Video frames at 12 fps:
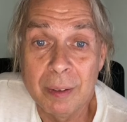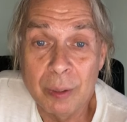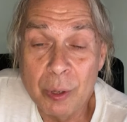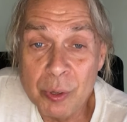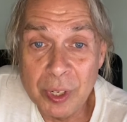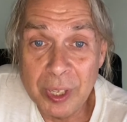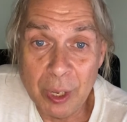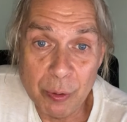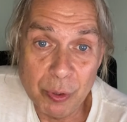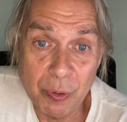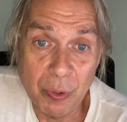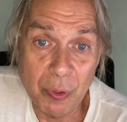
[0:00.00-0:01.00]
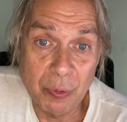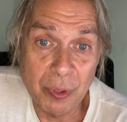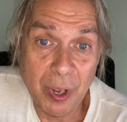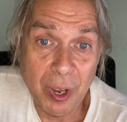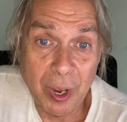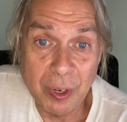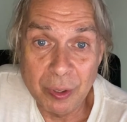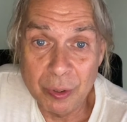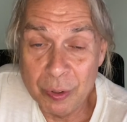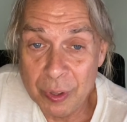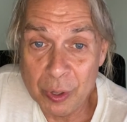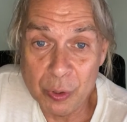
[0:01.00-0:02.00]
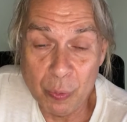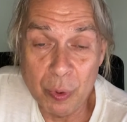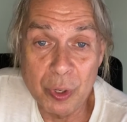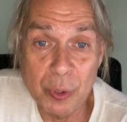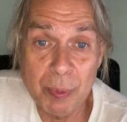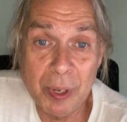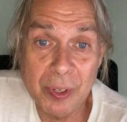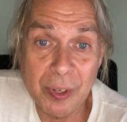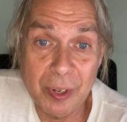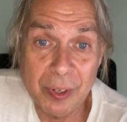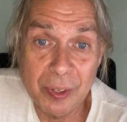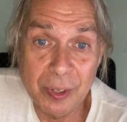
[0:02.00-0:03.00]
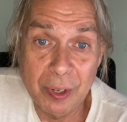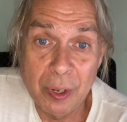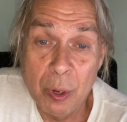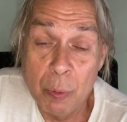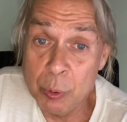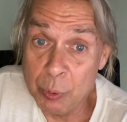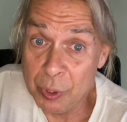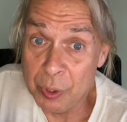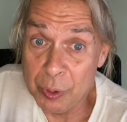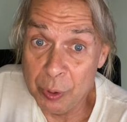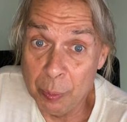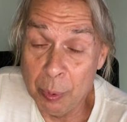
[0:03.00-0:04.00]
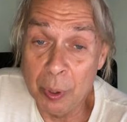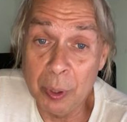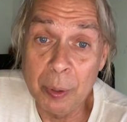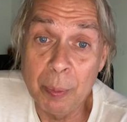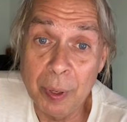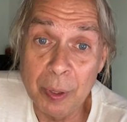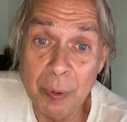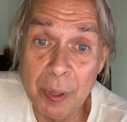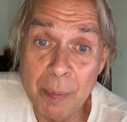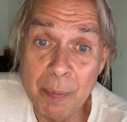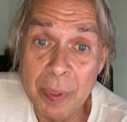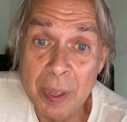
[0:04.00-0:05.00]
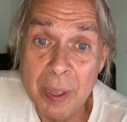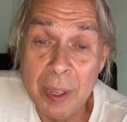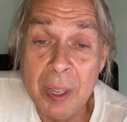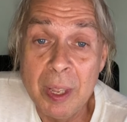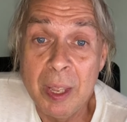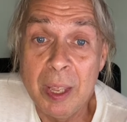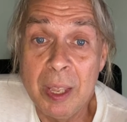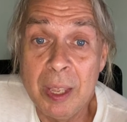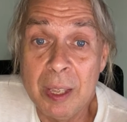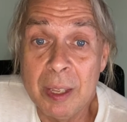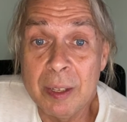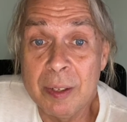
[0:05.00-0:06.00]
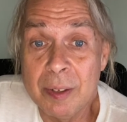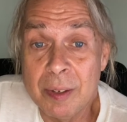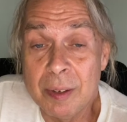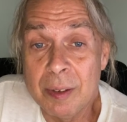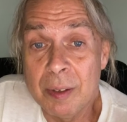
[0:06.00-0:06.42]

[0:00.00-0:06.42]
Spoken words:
Close Encounters of the Third Kind and 2001: A Space Odyssey, which was also a book, by the way, and